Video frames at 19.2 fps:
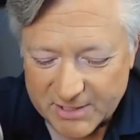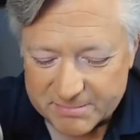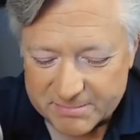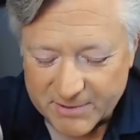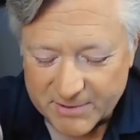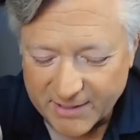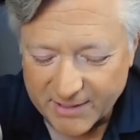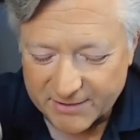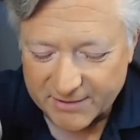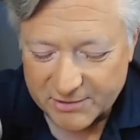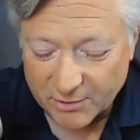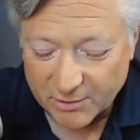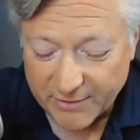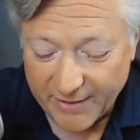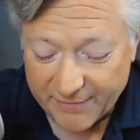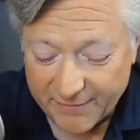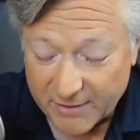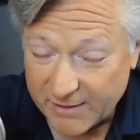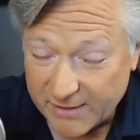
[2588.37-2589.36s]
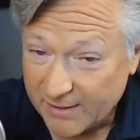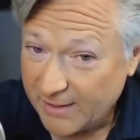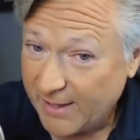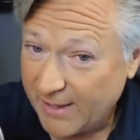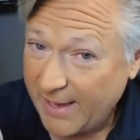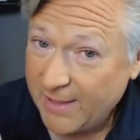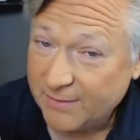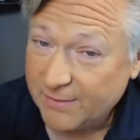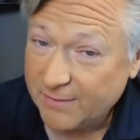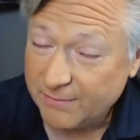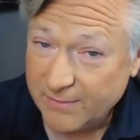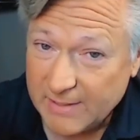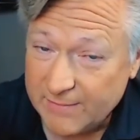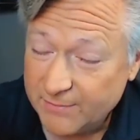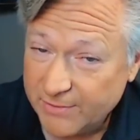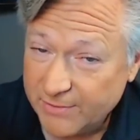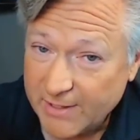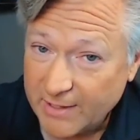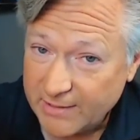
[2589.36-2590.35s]
Skip, uh, you know, and the, hey,
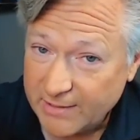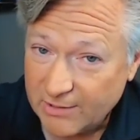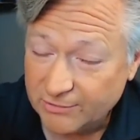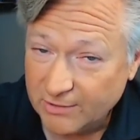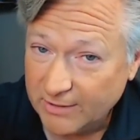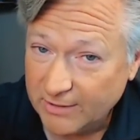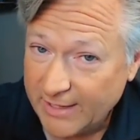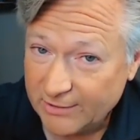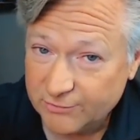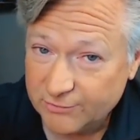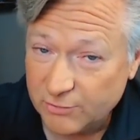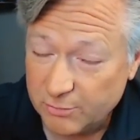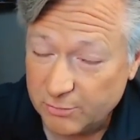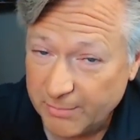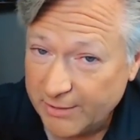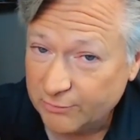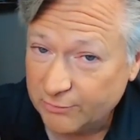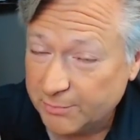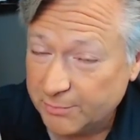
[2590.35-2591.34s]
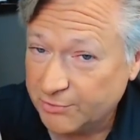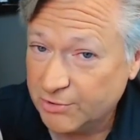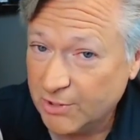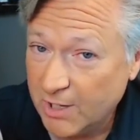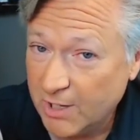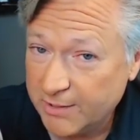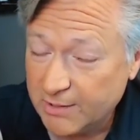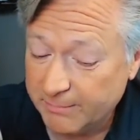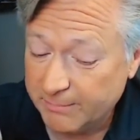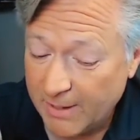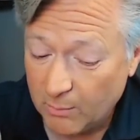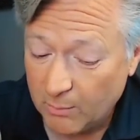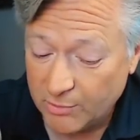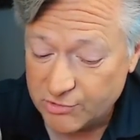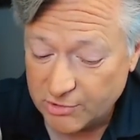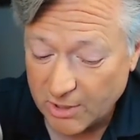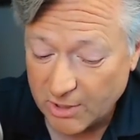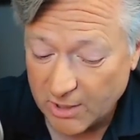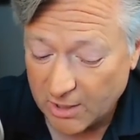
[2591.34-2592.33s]
even the ideas in the last few minutes we've been talking
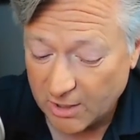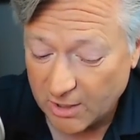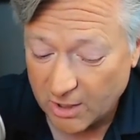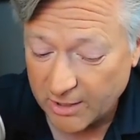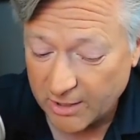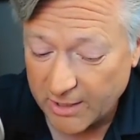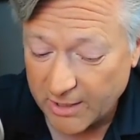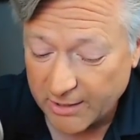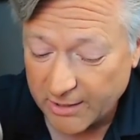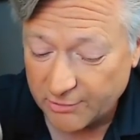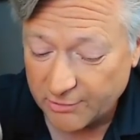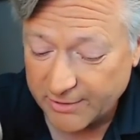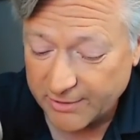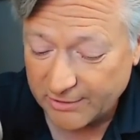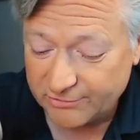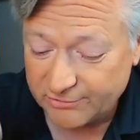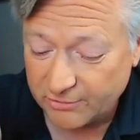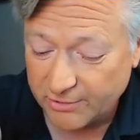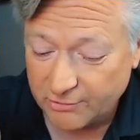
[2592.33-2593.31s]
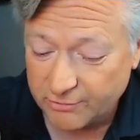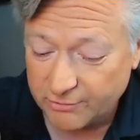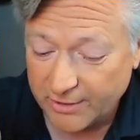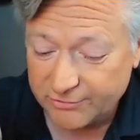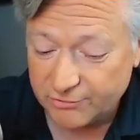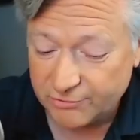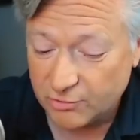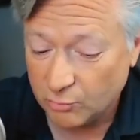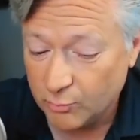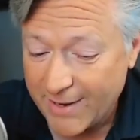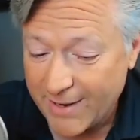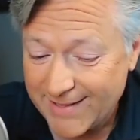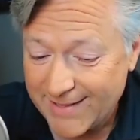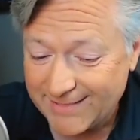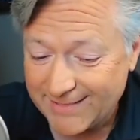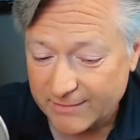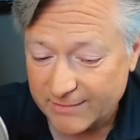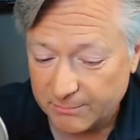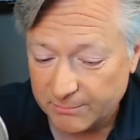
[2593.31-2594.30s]
about, which uh, are not necessarily addressed
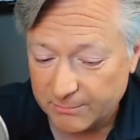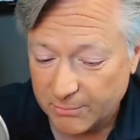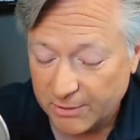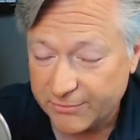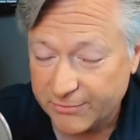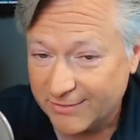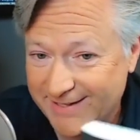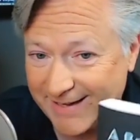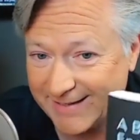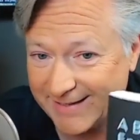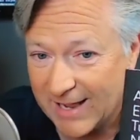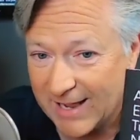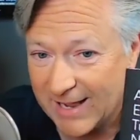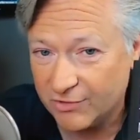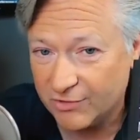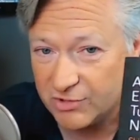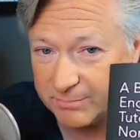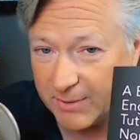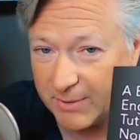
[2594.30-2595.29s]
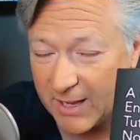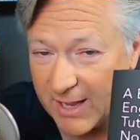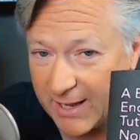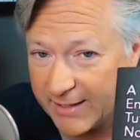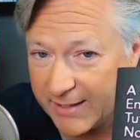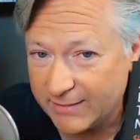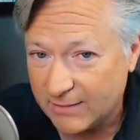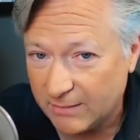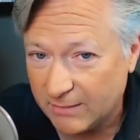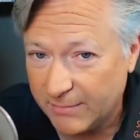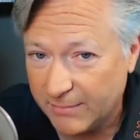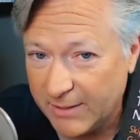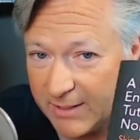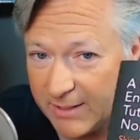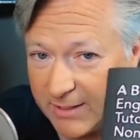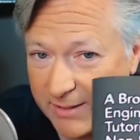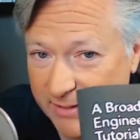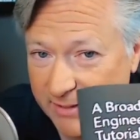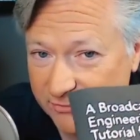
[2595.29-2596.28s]
directly in the book, the technology behind
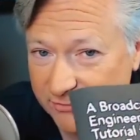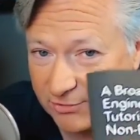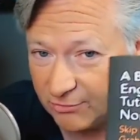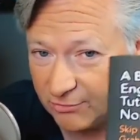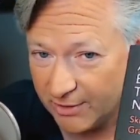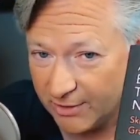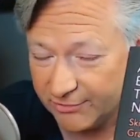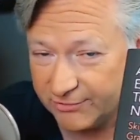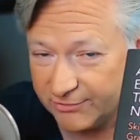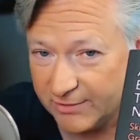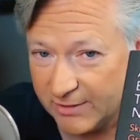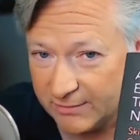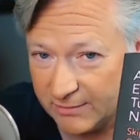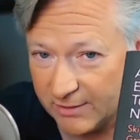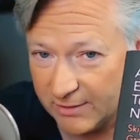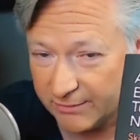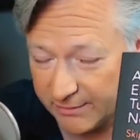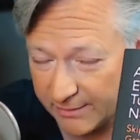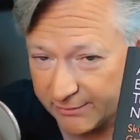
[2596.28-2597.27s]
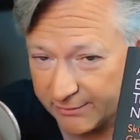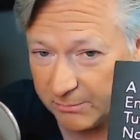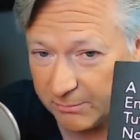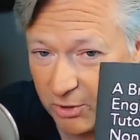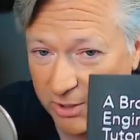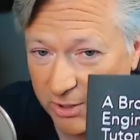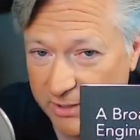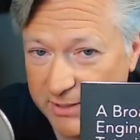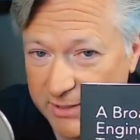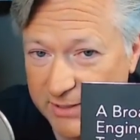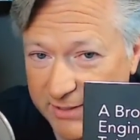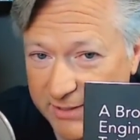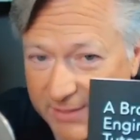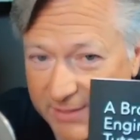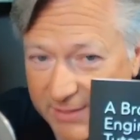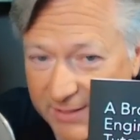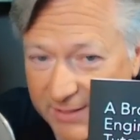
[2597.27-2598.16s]
them is addressed in, right. in, in the book.